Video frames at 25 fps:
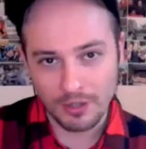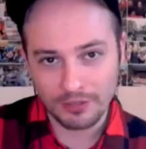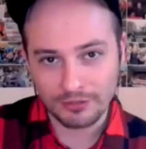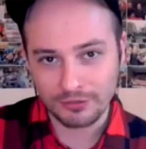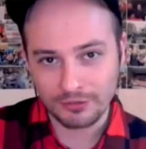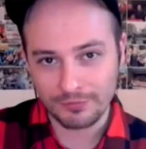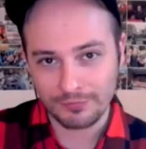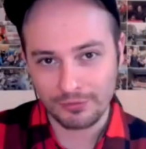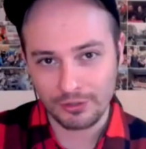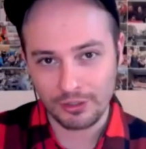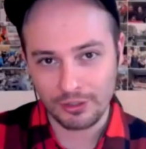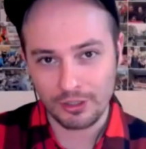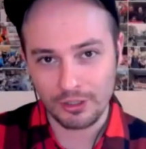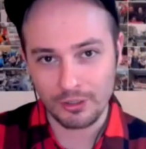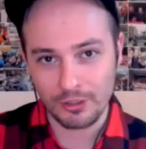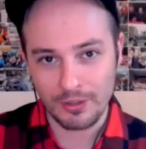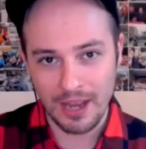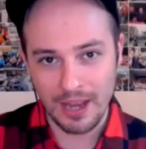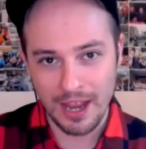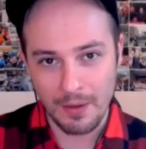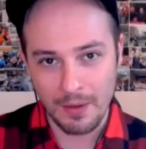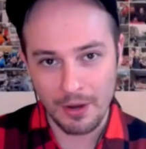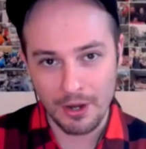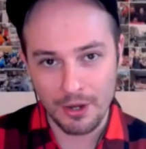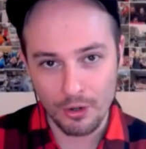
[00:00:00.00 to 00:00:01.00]
question for you,
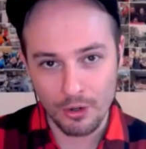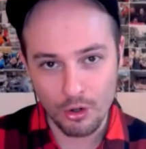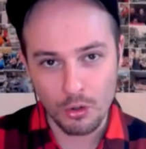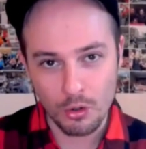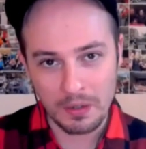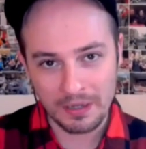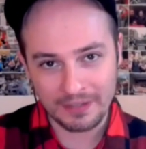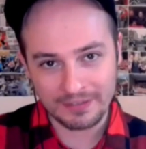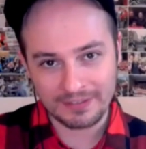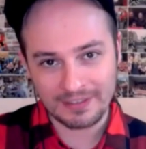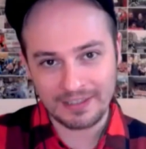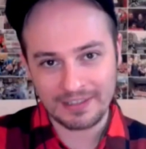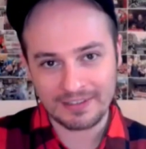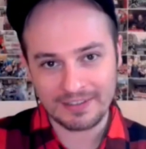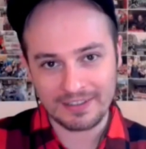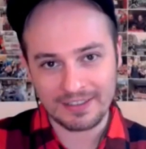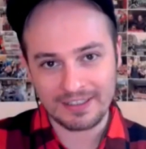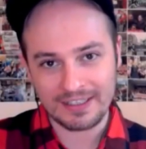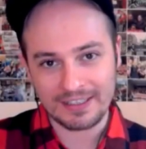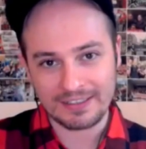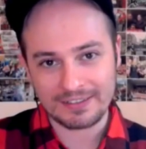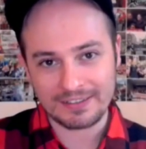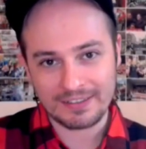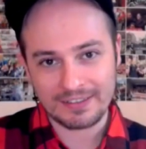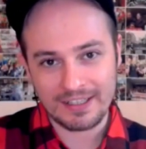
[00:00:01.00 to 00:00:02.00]
how I always end
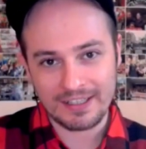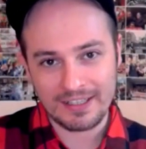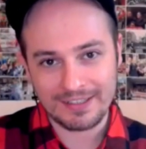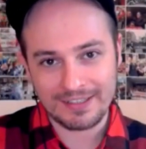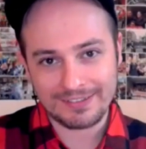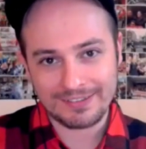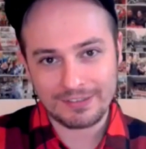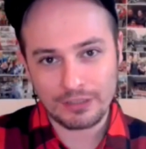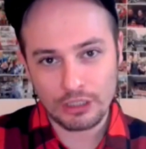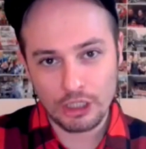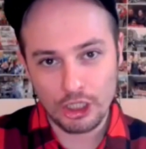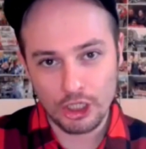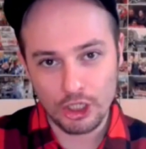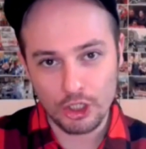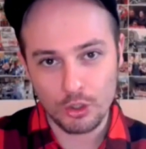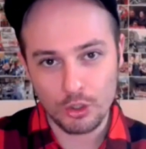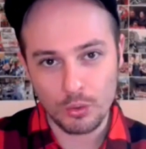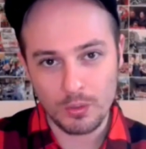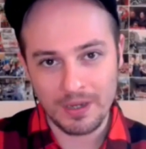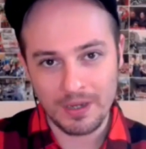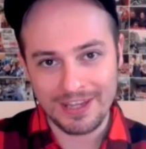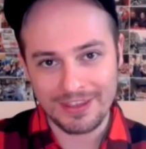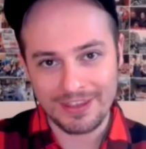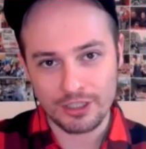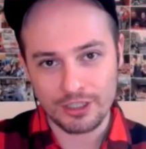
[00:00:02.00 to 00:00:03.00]
these, is
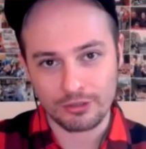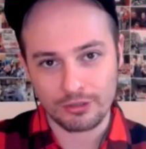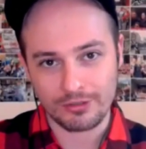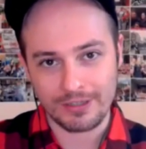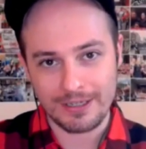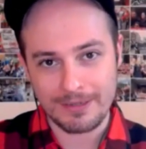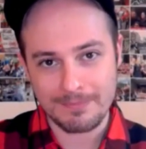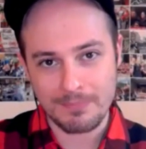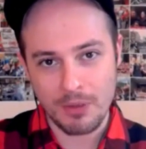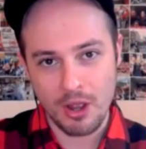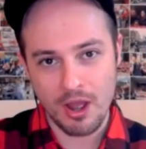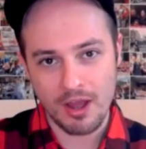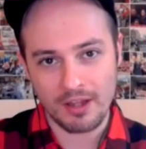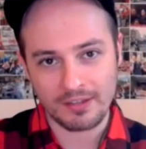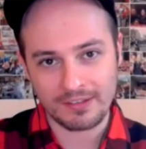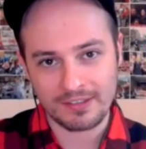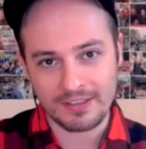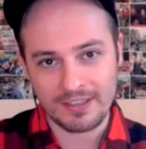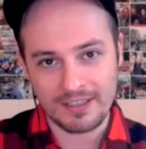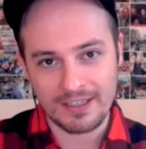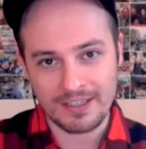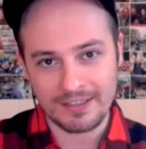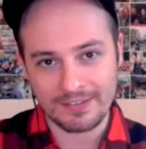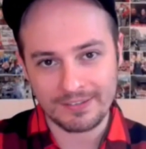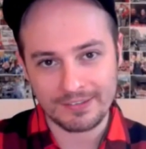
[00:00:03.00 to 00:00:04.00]
who in the Green
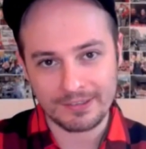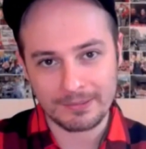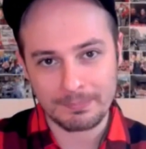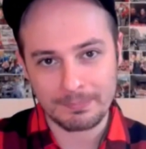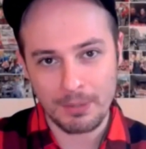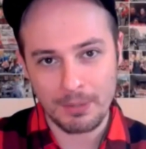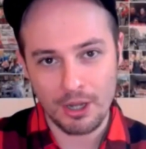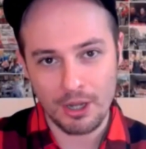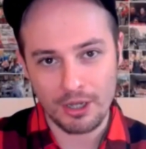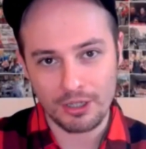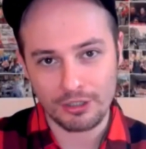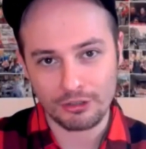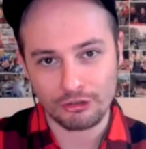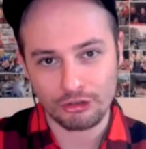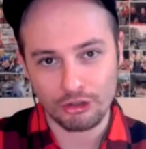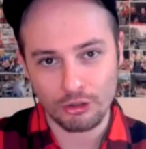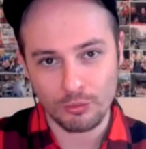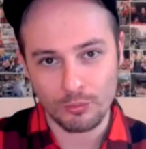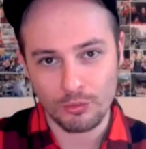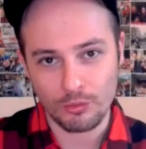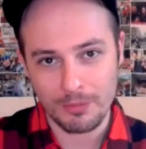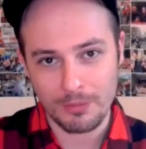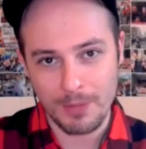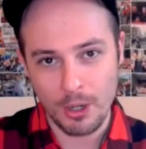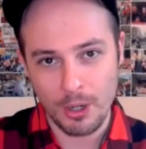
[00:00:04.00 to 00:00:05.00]
Party inspires
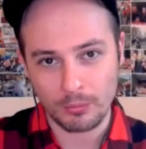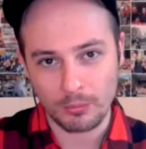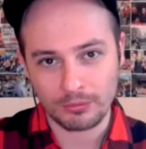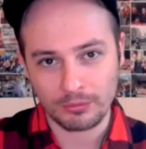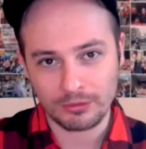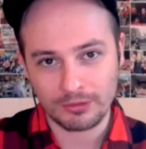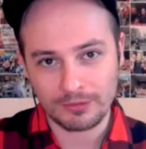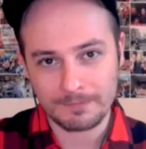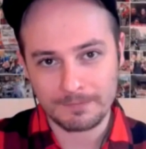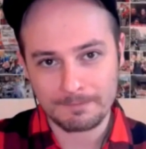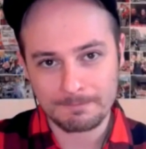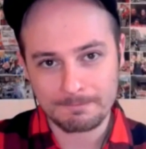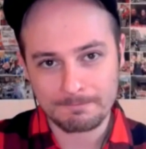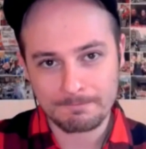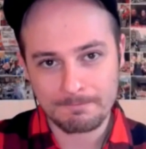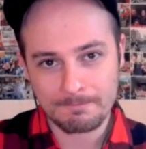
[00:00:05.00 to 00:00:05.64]
you the most?